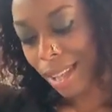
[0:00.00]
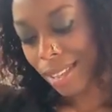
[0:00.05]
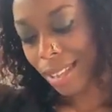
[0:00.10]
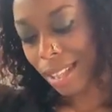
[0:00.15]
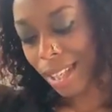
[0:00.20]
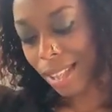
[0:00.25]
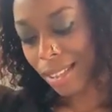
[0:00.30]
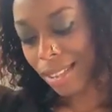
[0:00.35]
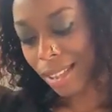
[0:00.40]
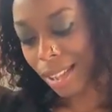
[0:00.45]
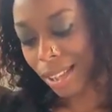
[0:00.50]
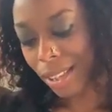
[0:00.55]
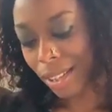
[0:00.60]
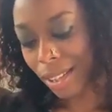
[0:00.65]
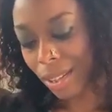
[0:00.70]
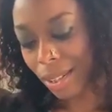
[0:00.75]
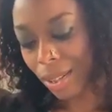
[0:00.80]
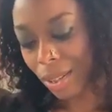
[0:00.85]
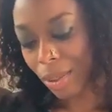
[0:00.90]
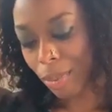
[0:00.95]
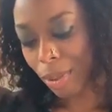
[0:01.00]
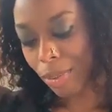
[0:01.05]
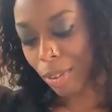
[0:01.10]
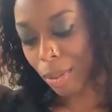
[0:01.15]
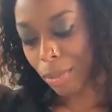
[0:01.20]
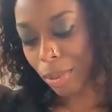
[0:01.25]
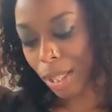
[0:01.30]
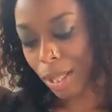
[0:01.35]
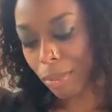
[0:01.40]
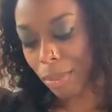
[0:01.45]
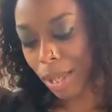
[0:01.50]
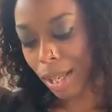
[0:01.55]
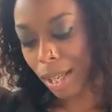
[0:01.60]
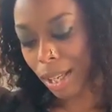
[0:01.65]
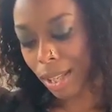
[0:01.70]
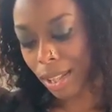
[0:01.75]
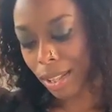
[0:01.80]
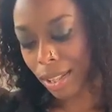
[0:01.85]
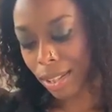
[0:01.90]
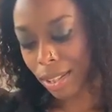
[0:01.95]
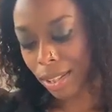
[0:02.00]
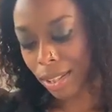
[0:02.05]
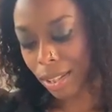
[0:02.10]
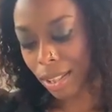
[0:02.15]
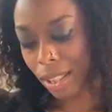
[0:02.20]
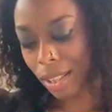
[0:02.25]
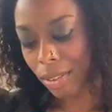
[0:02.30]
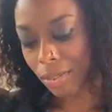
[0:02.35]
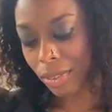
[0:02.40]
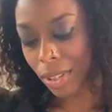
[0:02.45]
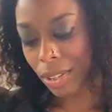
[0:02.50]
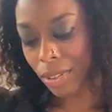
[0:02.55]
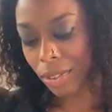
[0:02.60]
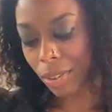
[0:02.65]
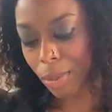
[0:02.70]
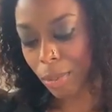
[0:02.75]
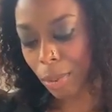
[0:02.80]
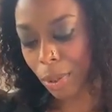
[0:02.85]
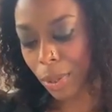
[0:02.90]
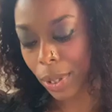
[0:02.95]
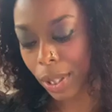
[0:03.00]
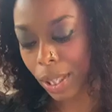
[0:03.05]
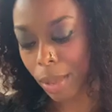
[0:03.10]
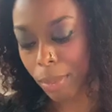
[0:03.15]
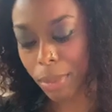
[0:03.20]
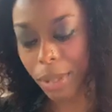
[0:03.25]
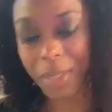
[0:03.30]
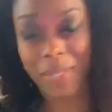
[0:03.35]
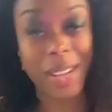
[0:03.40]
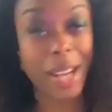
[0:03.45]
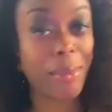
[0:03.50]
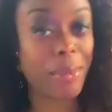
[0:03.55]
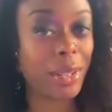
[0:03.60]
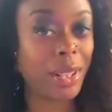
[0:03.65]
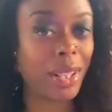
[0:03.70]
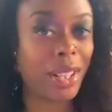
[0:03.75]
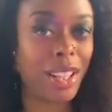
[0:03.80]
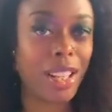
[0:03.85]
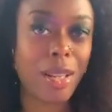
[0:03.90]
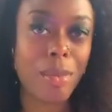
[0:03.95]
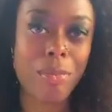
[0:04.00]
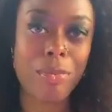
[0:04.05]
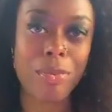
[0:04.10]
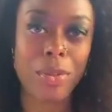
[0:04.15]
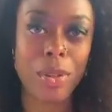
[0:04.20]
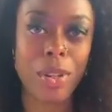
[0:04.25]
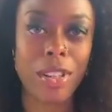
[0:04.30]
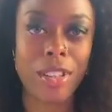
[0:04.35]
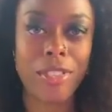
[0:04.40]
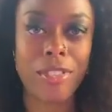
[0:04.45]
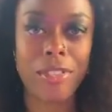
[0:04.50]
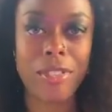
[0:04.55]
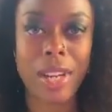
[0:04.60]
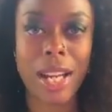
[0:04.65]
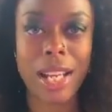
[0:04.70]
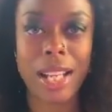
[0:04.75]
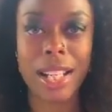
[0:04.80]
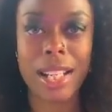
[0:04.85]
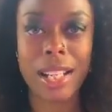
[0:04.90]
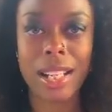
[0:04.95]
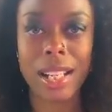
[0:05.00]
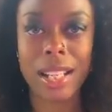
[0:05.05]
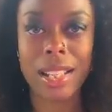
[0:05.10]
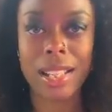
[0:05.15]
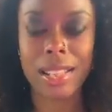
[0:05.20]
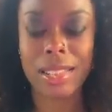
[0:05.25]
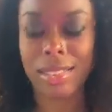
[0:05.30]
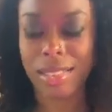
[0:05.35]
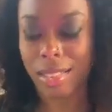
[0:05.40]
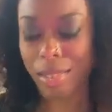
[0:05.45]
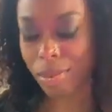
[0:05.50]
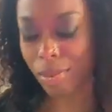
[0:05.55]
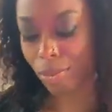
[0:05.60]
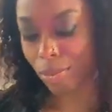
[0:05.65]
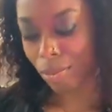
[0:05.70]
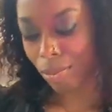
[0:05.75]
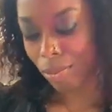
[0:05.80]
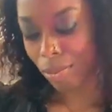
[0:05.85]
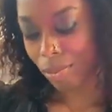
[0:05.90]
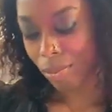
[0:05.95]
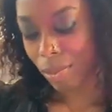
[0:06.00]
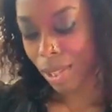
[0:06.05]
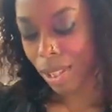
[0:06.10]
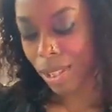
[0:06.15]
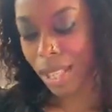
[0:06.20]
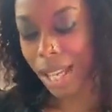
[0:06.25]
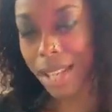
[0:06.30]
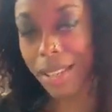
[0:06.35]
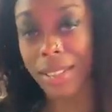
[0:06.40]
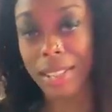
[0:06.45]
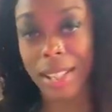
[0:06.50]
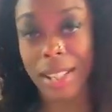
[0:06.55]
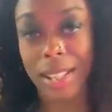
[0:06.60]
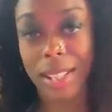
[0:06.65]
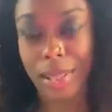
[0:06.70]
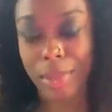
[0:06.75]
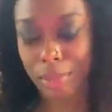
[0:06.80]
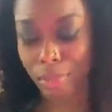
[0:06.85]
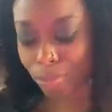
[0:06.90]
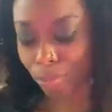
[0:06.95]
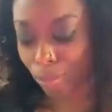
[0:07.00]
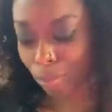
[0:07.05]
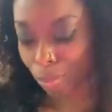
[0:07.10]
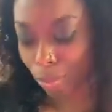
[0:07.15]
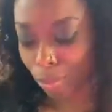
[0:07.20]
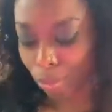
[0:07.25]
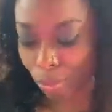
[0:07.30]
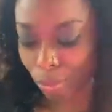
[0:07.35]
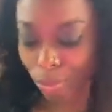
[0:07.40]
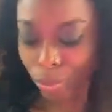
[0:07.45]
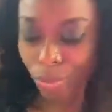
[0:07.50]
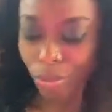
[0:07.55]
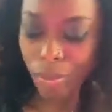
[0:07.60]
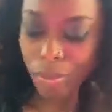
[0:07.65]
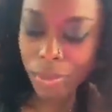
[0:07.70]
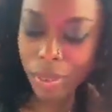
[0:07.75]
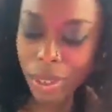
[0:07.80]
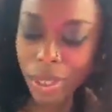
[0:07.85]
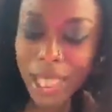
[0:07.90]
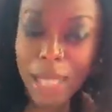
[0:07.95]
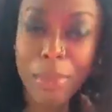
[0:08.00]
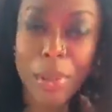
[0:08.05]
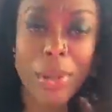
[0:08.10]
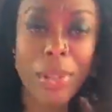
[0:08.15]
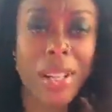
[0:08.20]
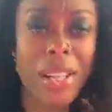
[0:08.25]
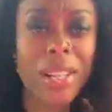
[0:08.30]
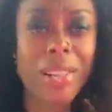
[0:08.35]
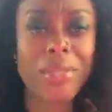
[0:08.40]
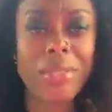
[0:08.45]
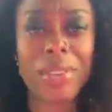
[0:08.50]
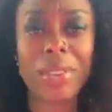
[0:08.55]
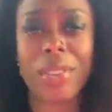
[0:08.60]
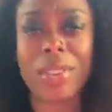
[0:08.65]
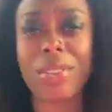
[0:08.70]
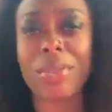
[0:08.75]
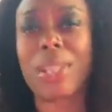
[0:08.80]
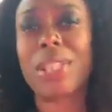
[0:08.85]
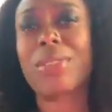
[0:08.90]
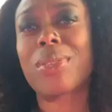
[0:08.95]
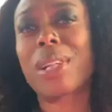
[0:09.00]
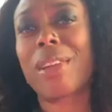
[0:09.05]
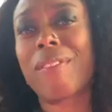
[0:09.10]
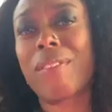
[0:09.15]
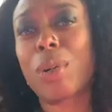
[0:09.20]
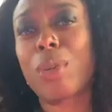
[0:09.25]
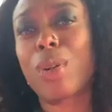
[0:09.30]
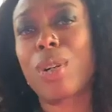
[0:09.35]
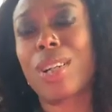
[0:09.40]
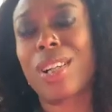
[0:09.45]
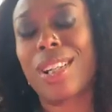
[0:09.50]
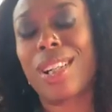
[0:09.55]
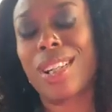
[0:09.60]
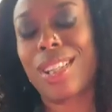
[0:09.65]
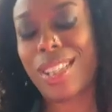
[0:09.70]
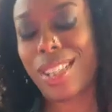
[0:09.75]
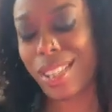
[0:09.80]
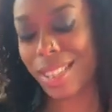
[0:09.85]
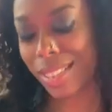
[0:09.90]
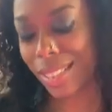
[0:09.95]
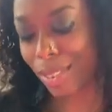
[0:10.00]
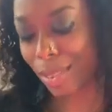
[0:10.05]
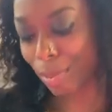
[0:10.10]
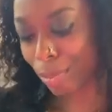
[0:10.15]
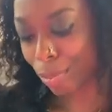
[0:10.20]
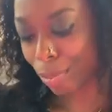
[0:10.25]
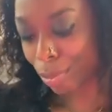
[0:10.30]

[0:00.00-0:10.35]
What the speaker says: Path to Exile, River Bloodbath, and Adventure Brewing Company wrapping it up for Friday night. Saturday, Emo Carnival 2024.